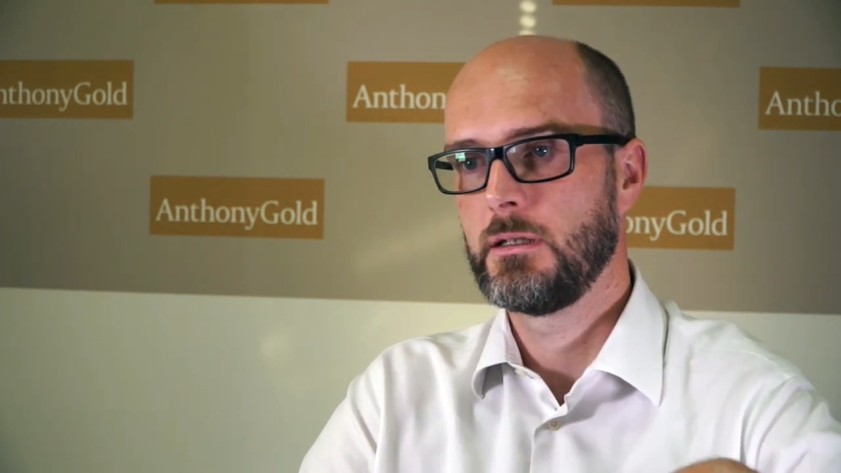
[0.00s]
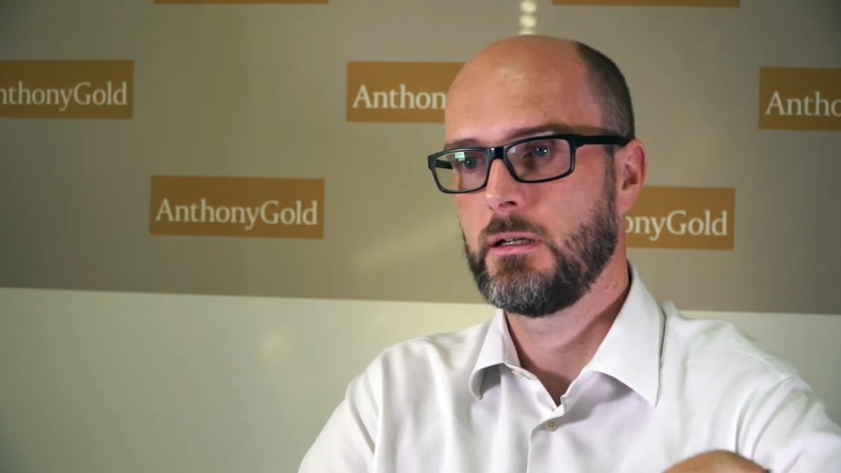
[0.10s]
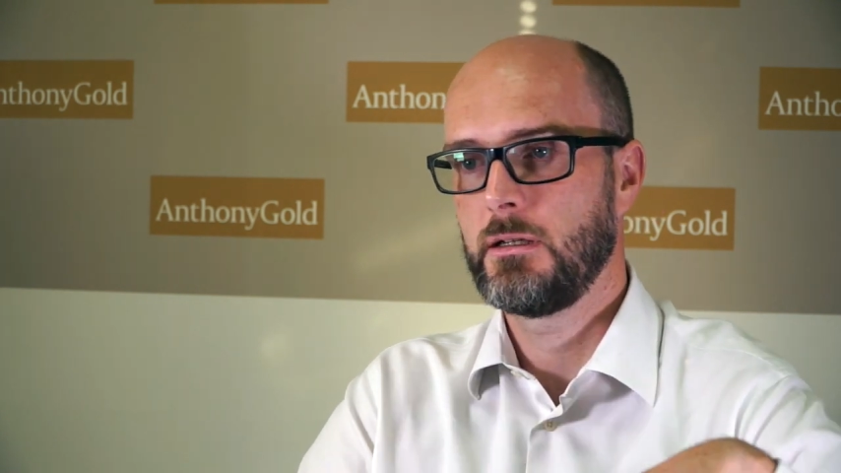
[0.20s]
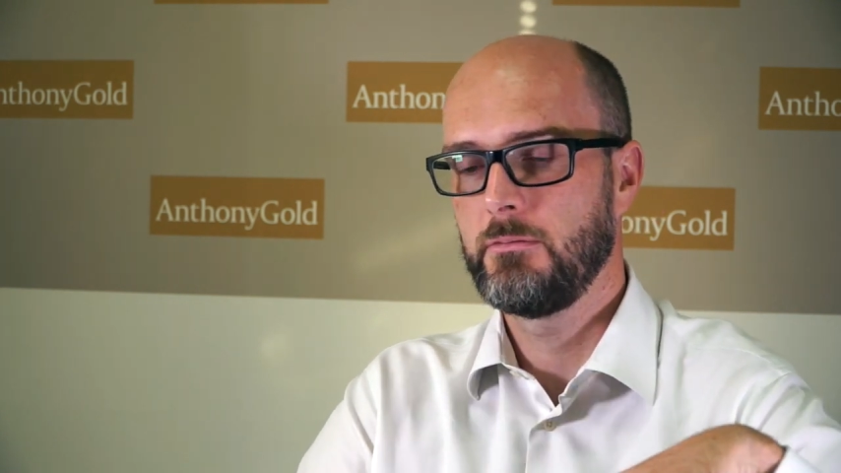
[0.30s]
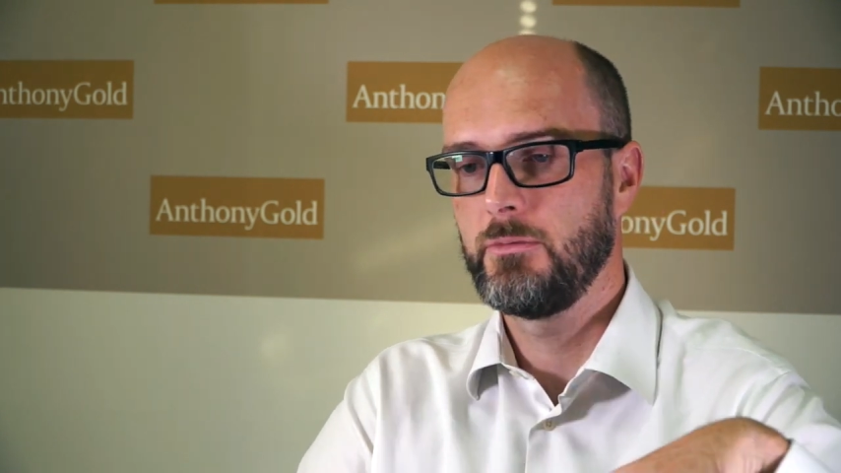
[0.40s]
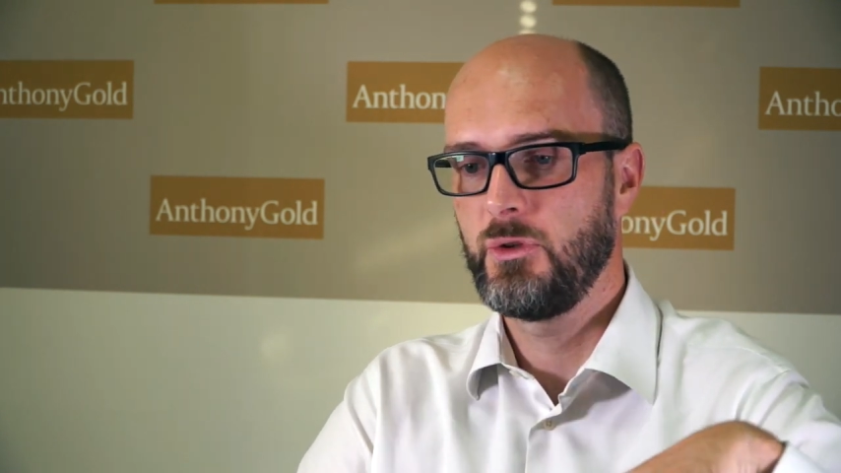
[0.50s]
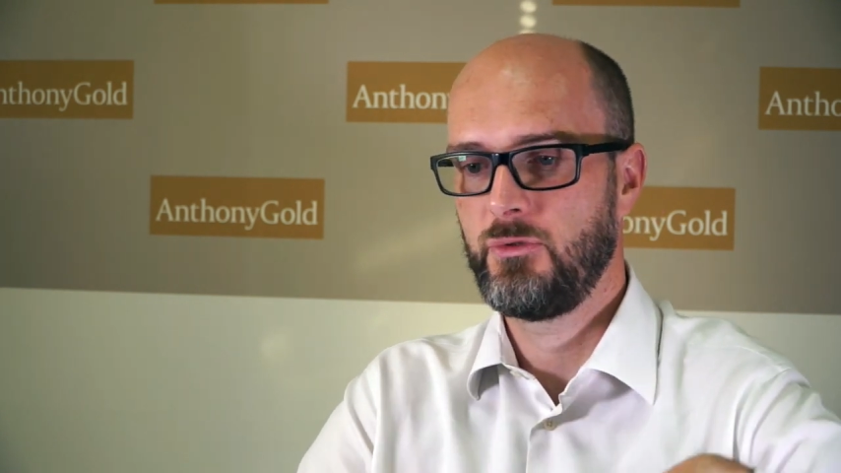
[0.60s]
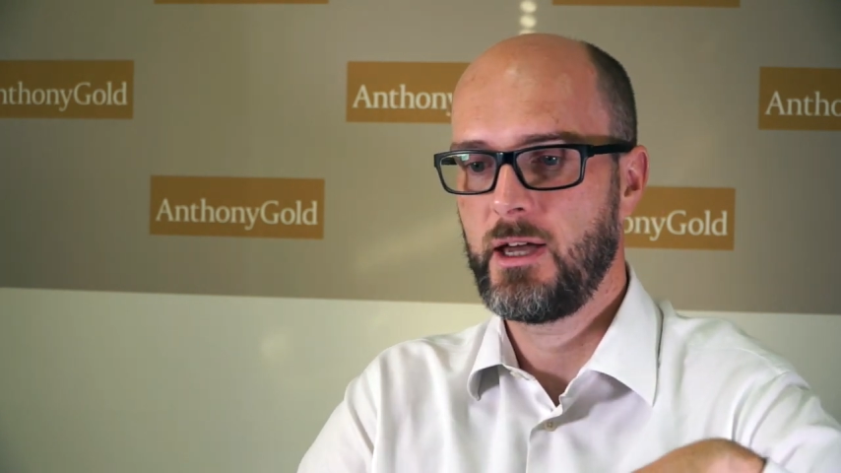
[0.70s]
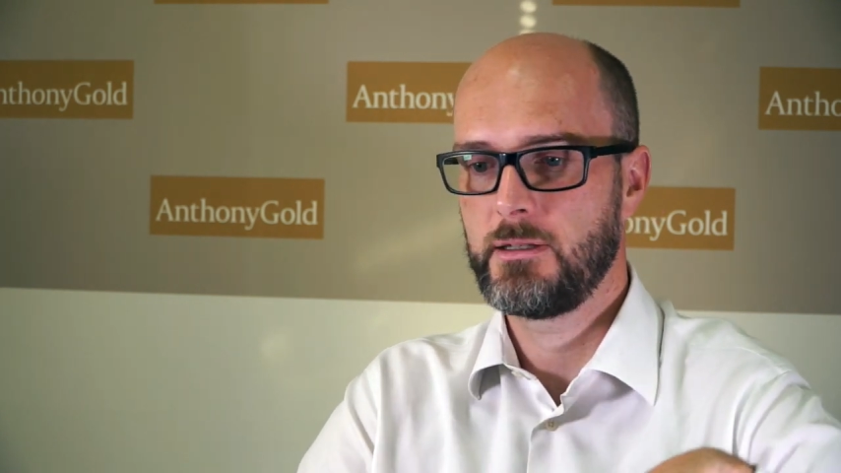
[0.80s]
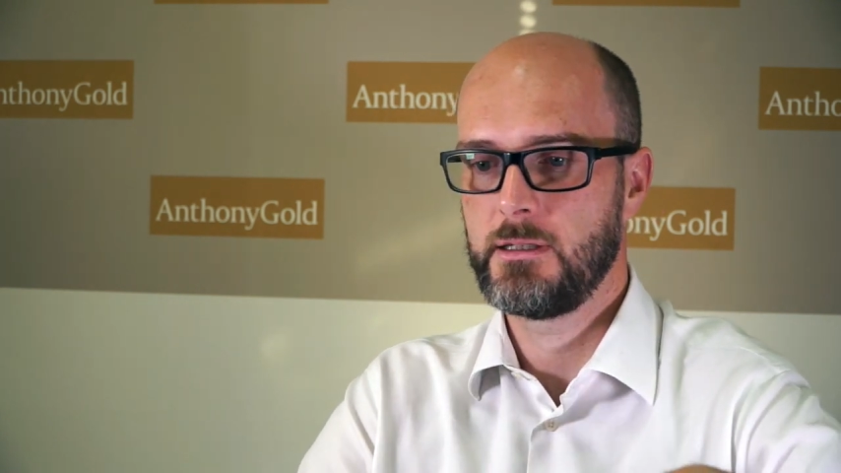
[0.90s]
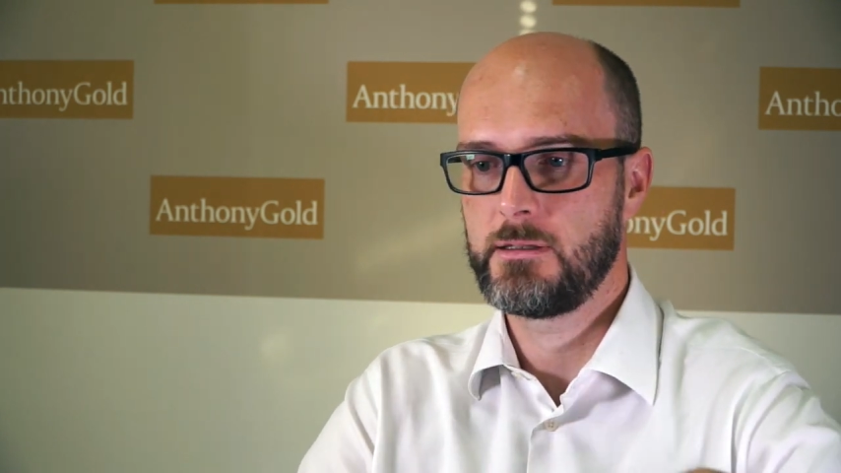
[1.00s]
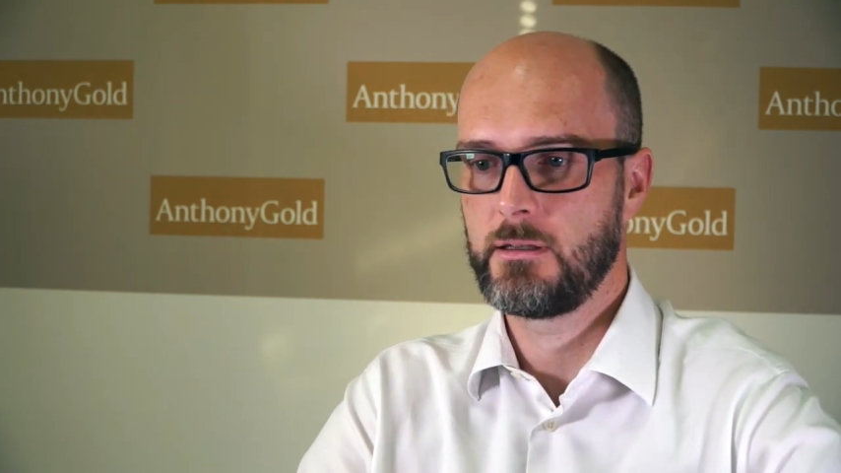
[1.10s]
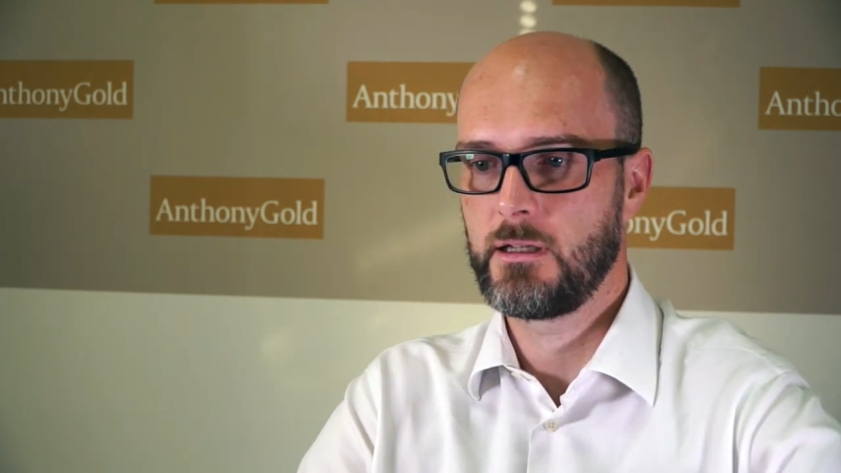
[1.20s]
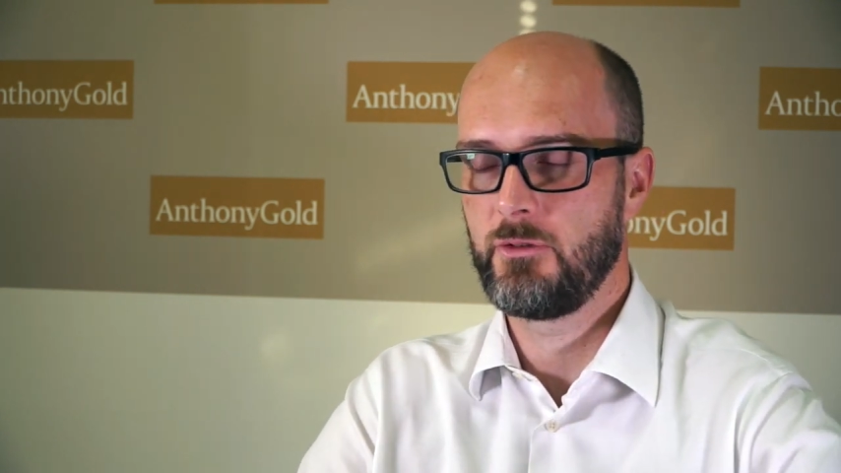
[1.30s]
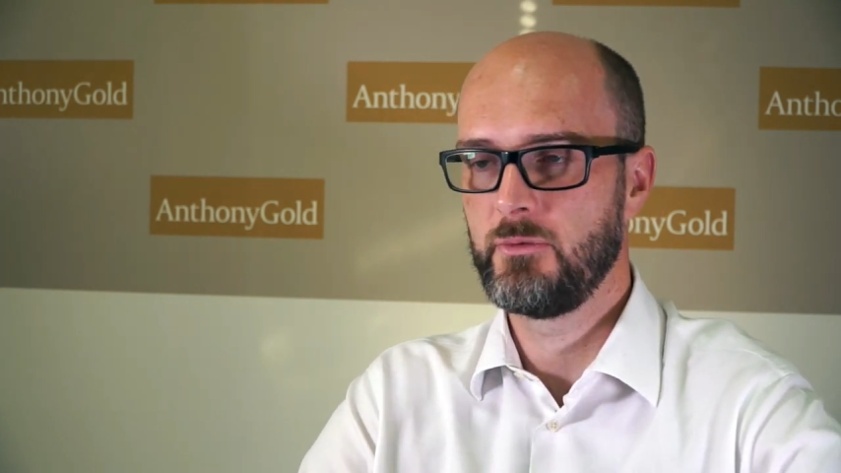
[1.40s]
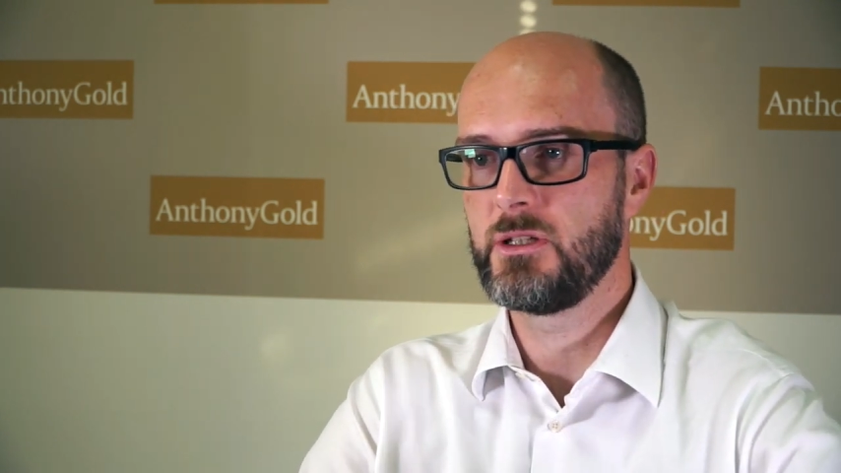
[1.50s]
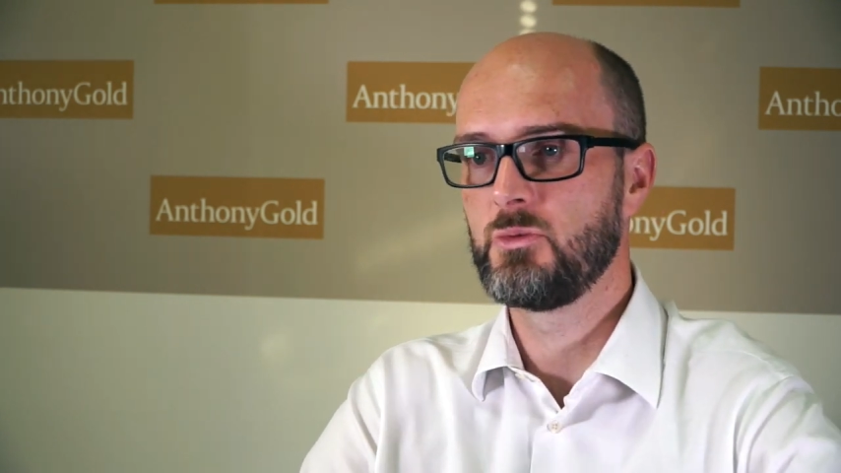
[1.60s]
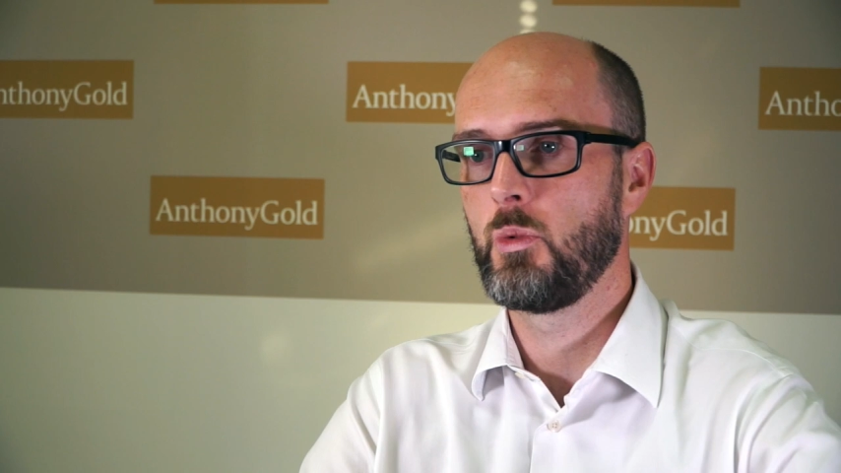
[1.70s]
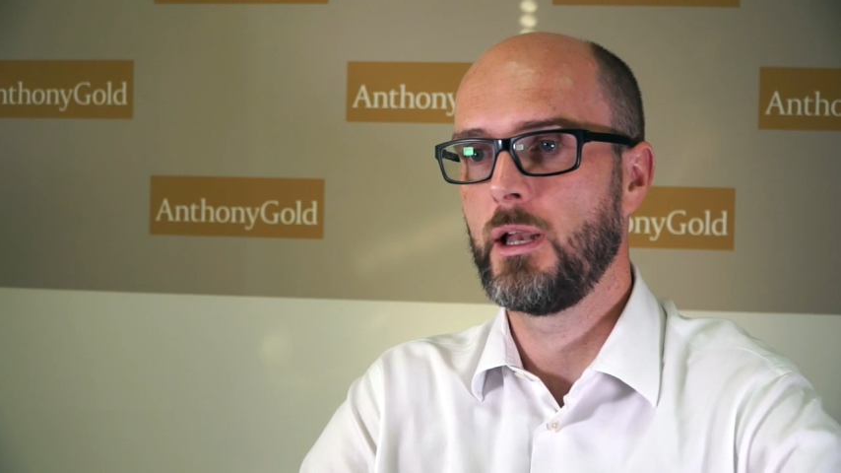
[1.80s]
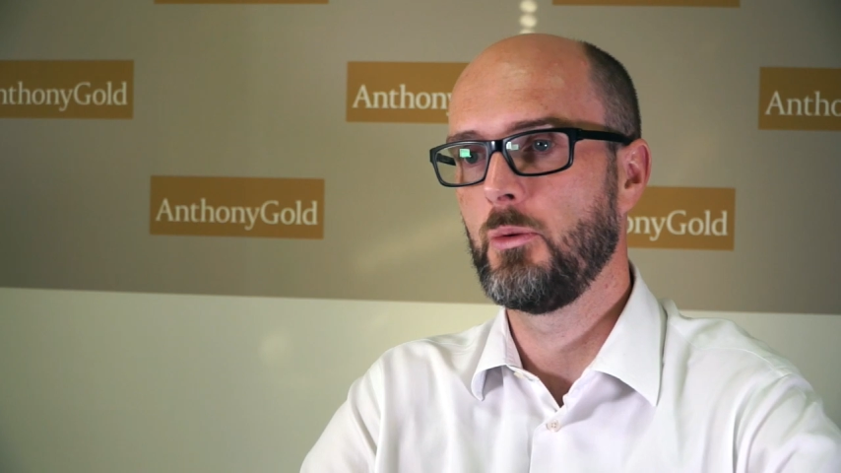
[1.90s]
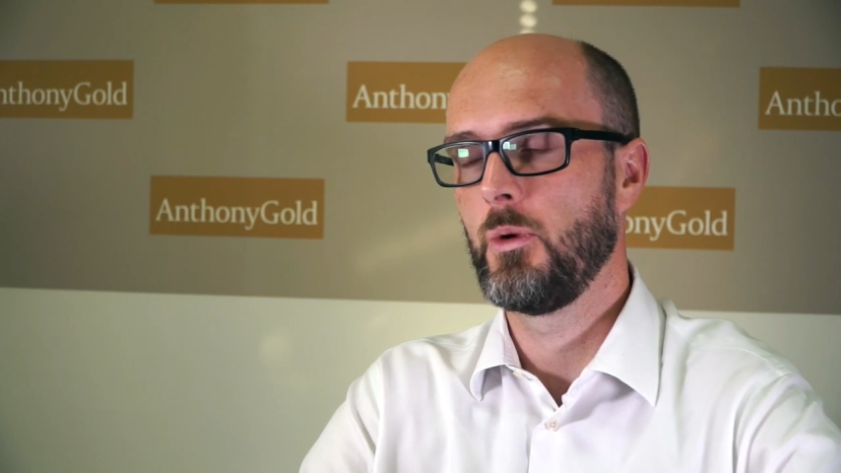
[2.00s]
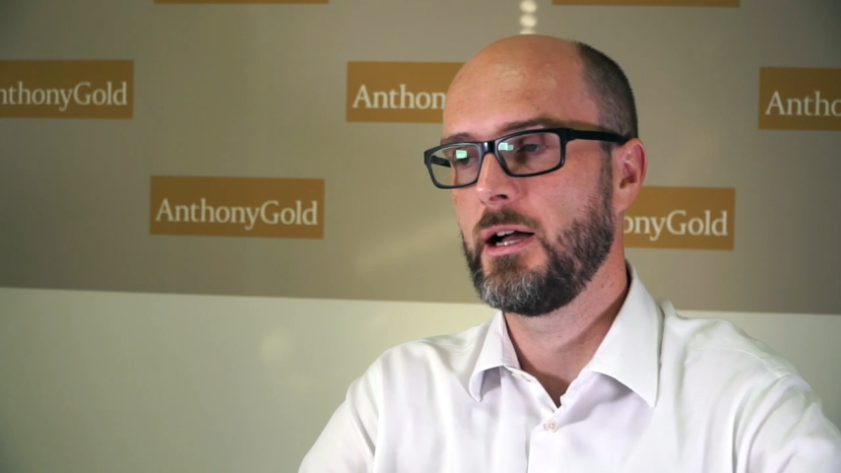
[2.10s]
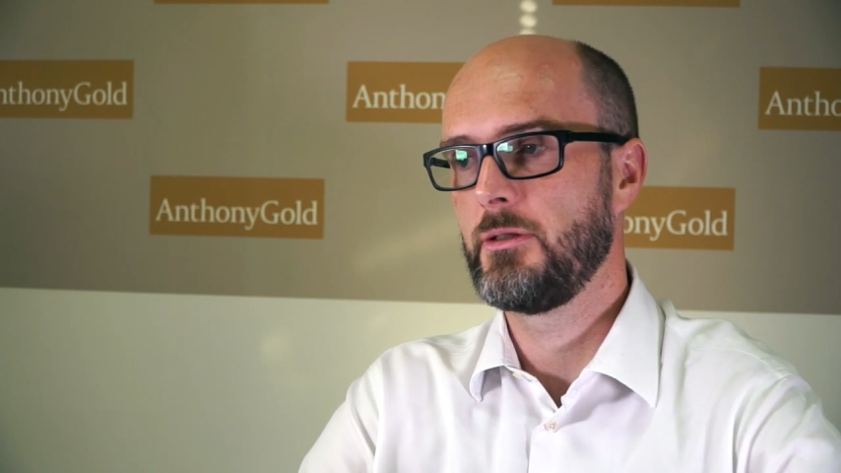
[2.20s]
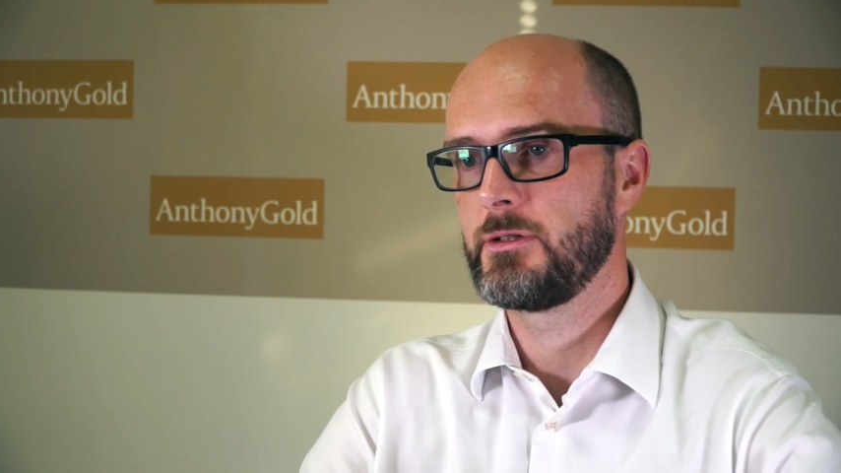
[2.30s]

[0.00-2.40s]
The fact is that the government is well aware